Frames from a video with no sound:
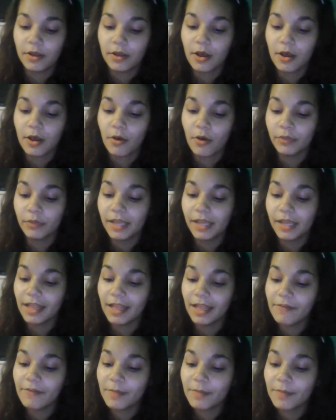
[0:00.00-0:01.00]
only
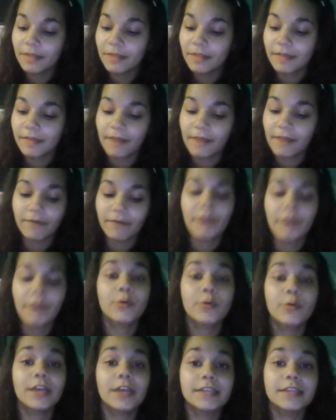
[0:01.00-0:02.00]
11 months and 5 more
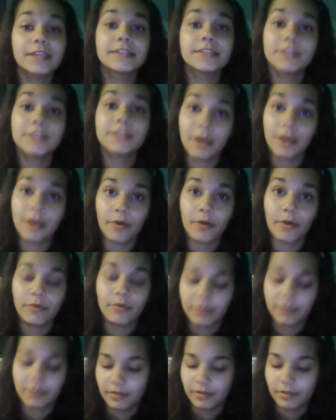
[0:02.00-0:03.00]
days to go.
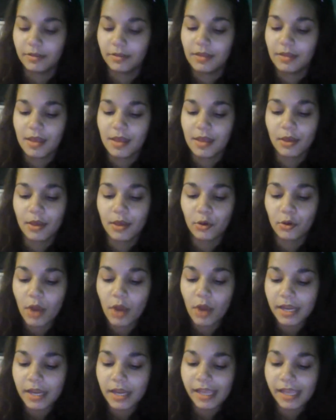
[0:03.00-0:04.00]

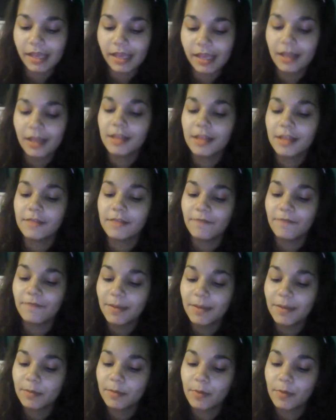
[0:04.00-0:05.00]
Cruddy, the
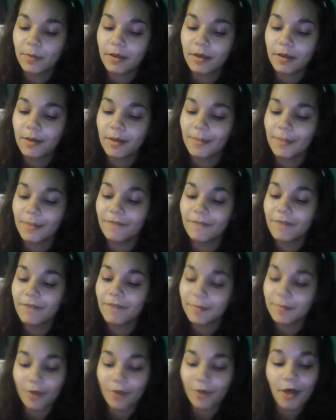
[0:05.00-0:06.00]
famous book by the
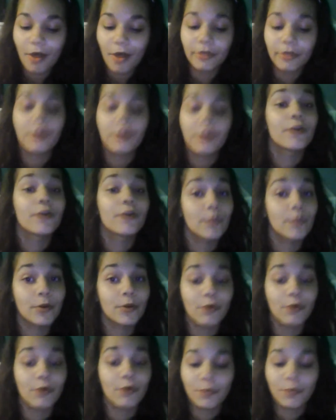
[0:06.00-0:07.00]
famous author Roberta
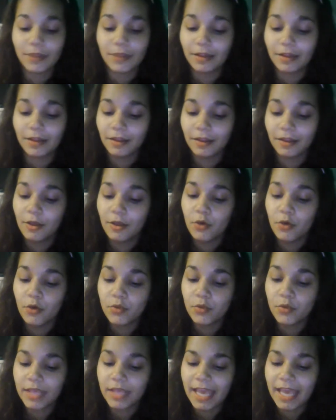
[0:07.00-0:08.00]
Rohbeson, who
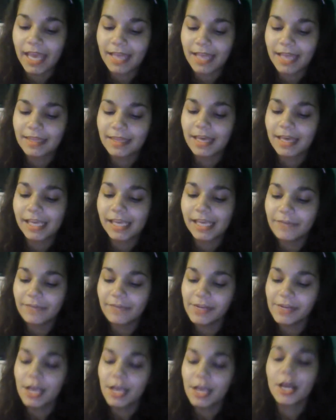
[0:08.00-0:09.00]
can't
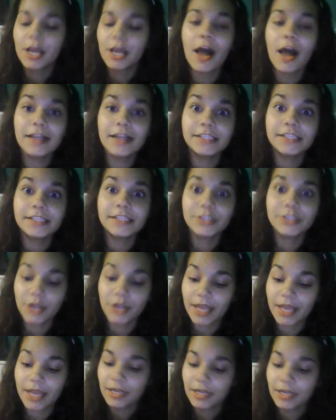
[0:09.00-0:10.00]
even
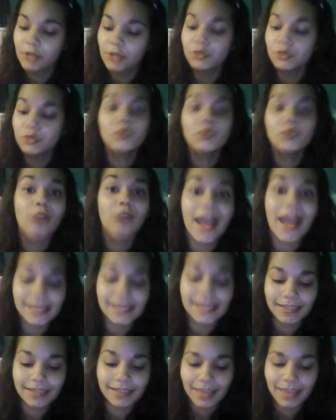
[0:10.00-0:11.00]
concentrate to
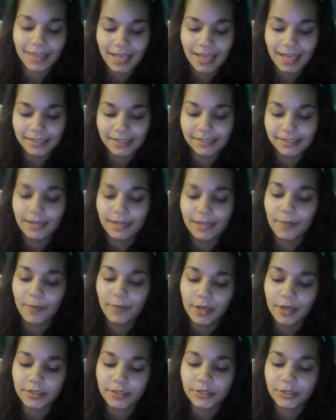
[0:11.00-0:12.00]
write this
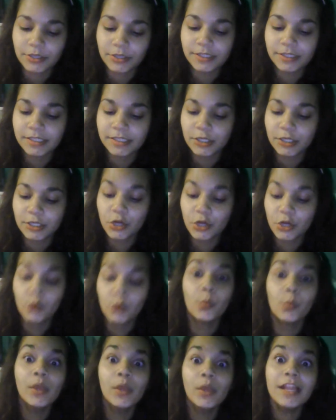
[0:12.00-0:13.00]
because her sister
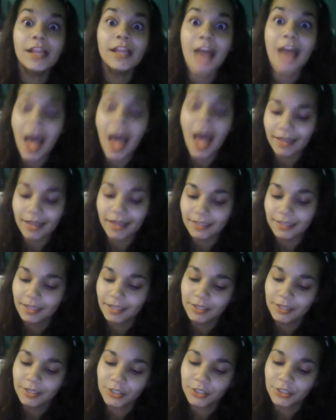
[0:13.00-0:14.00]
will not
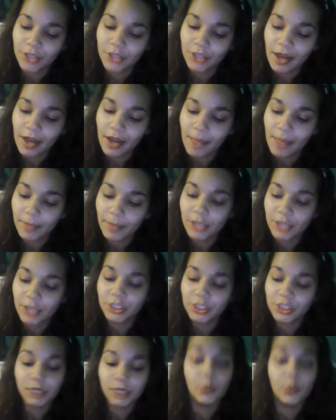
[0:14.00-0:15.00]
shut up.
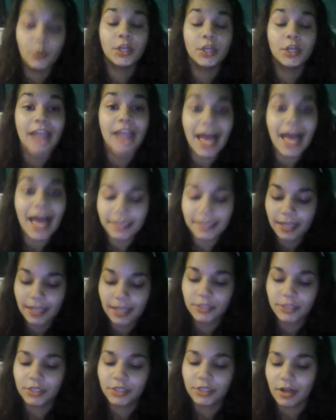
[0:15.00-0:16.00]
She will not
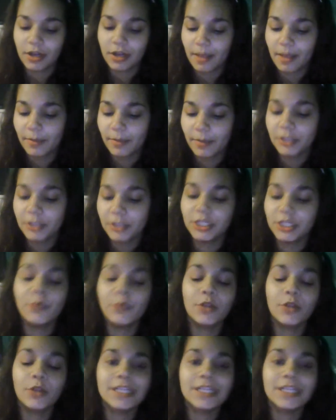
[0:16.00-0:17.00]
shut up. She
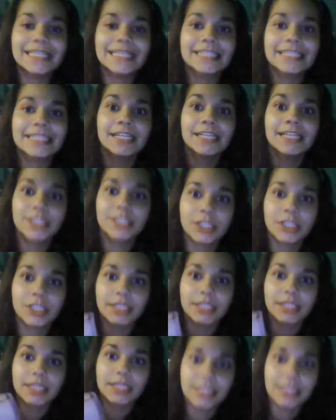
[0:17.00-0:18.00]
will not
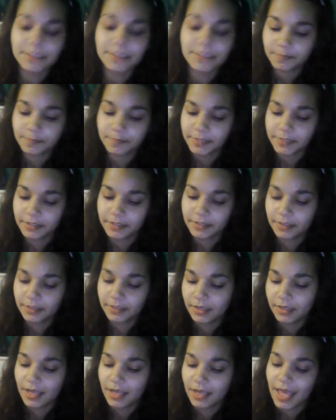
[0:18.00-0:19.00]
shut up.
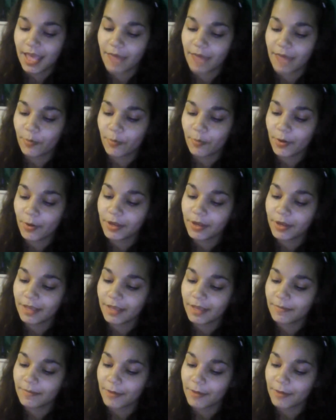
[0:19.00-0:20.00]
And Roberta
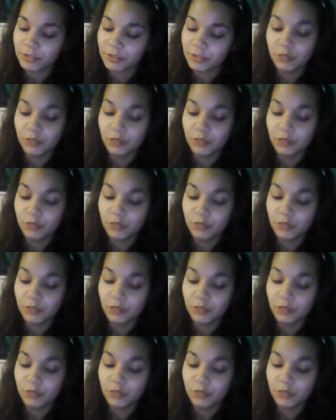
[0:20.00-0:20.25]
is about to